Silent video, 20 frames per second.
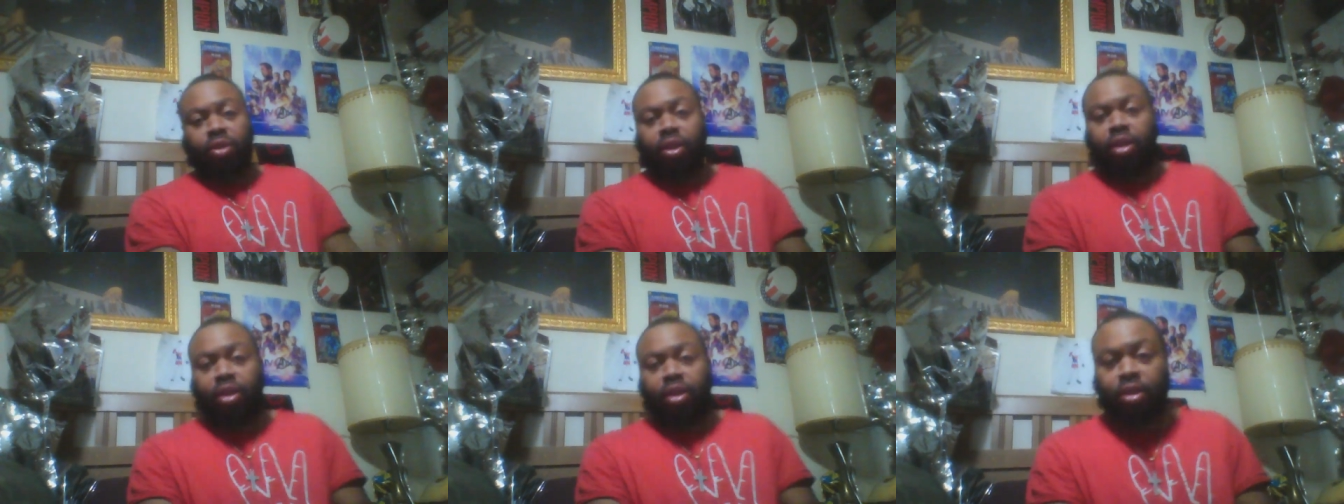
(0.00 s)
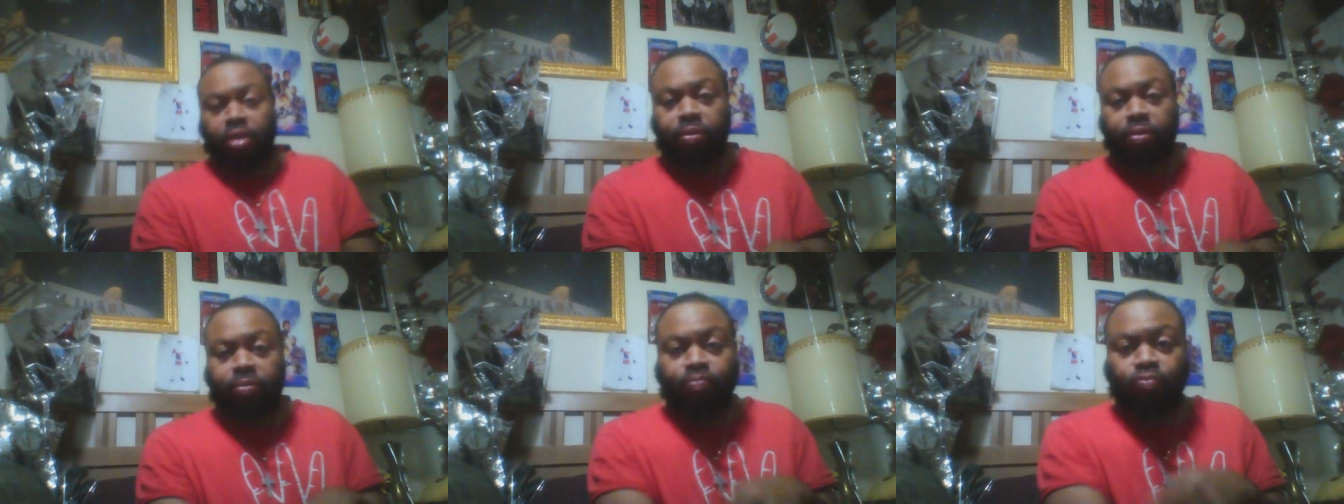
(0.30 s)
in
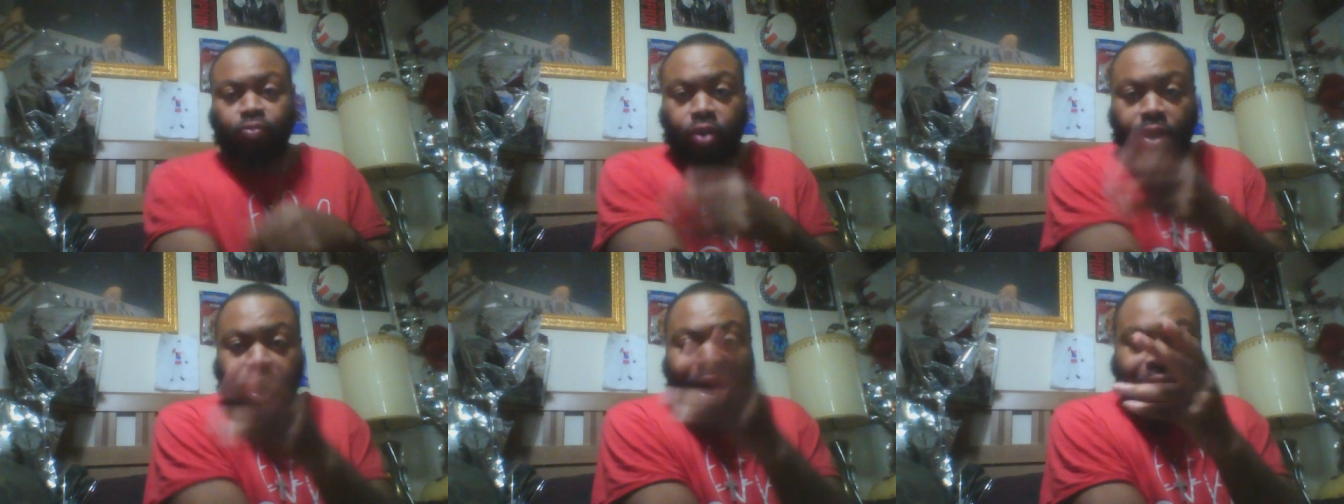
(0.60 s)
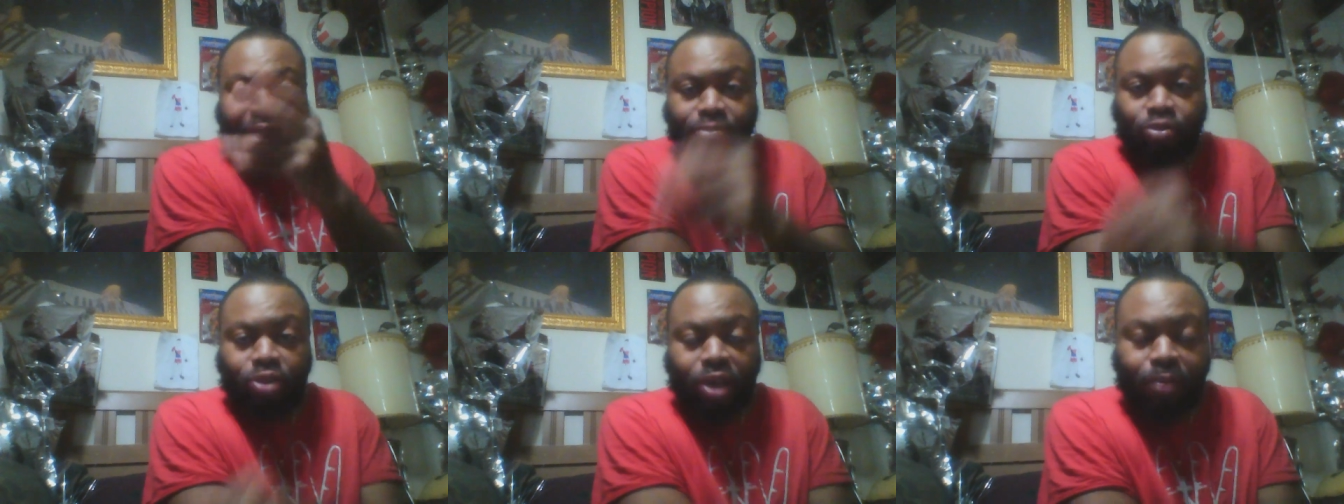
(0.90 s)
the
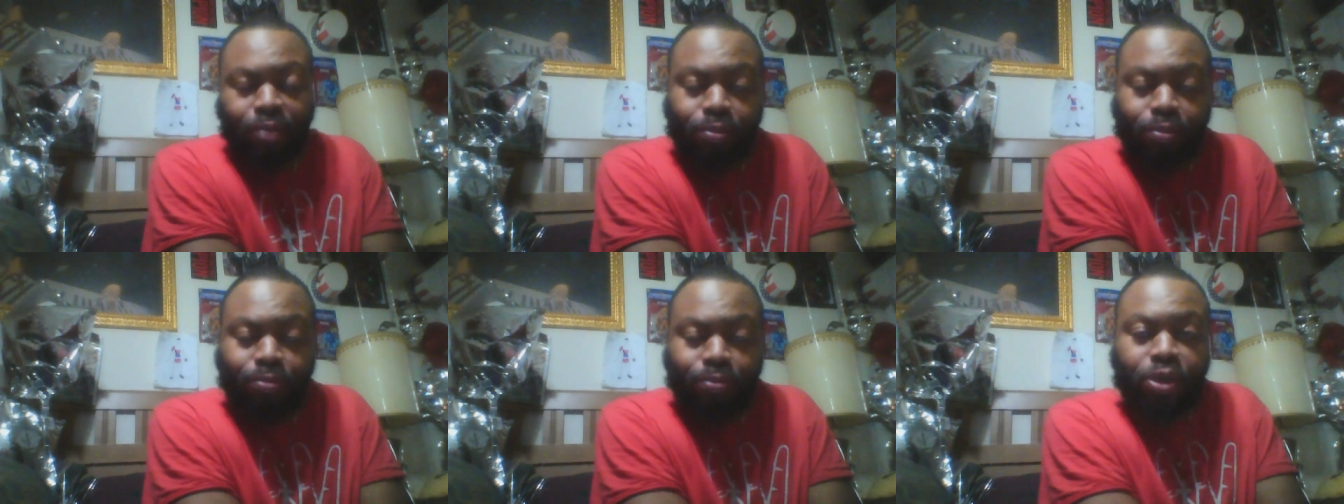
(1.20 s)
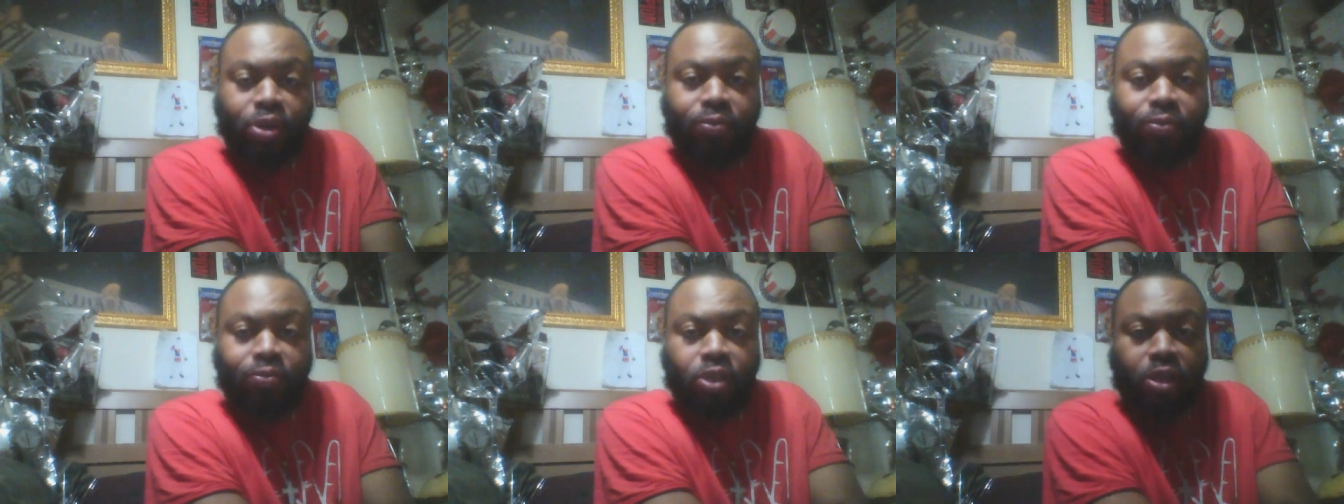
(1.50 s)
live chat
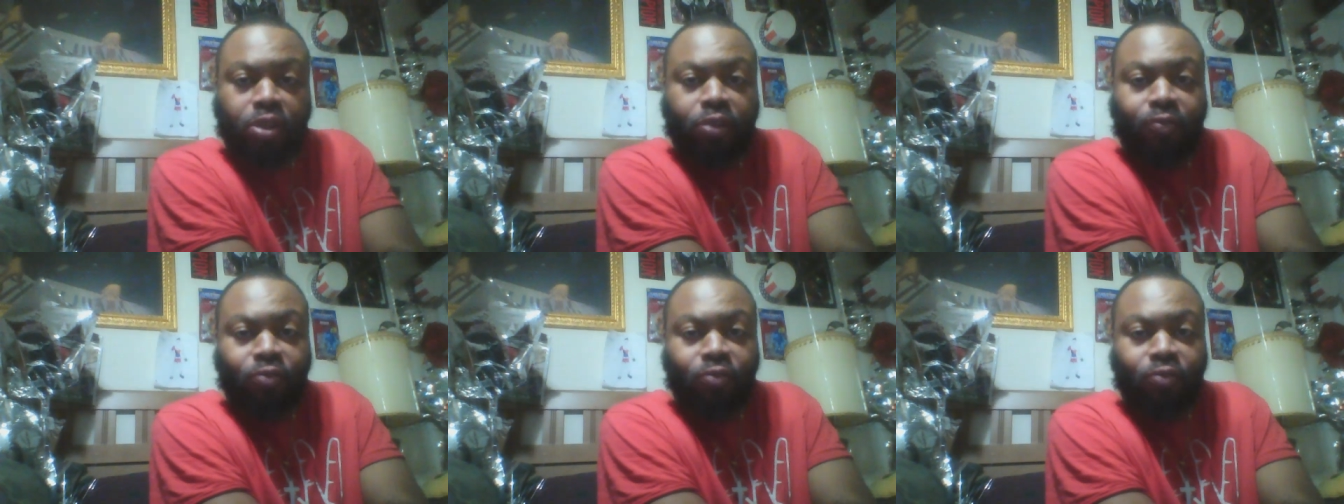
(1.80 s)
premiere of this